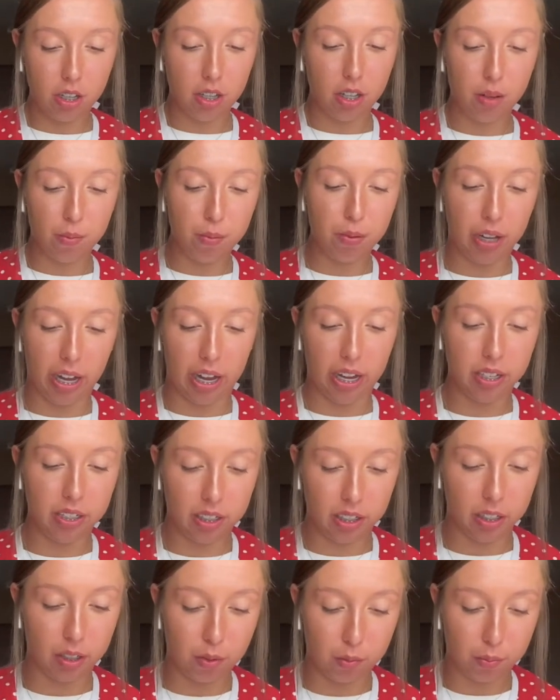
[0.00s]
the
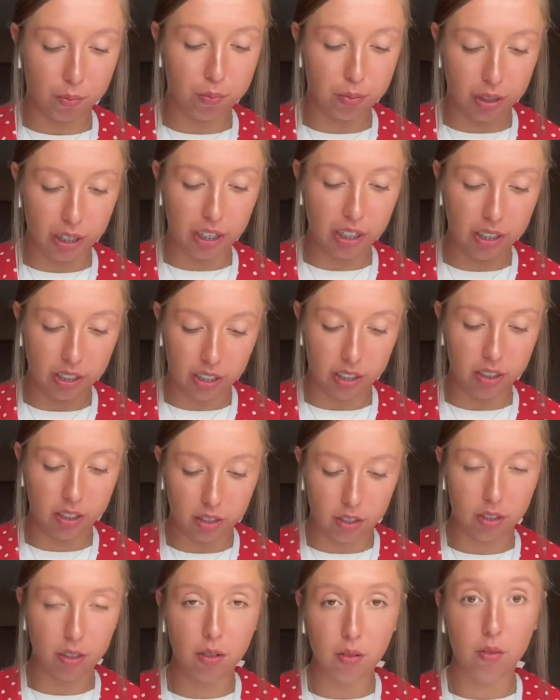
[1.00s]
plastic
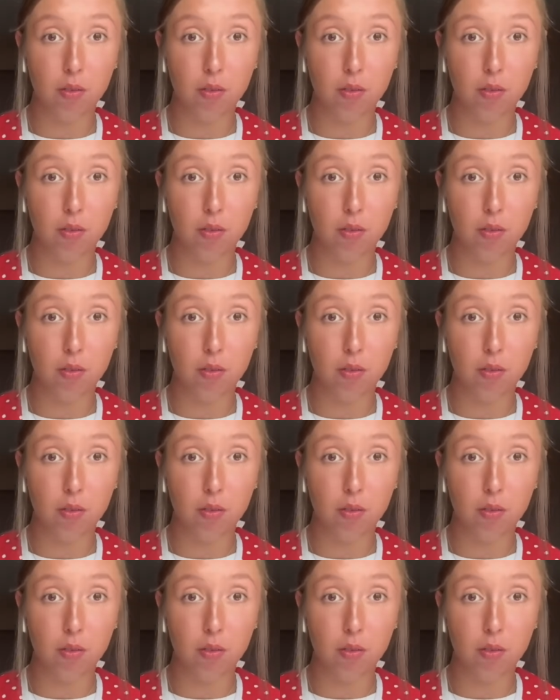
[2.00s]
places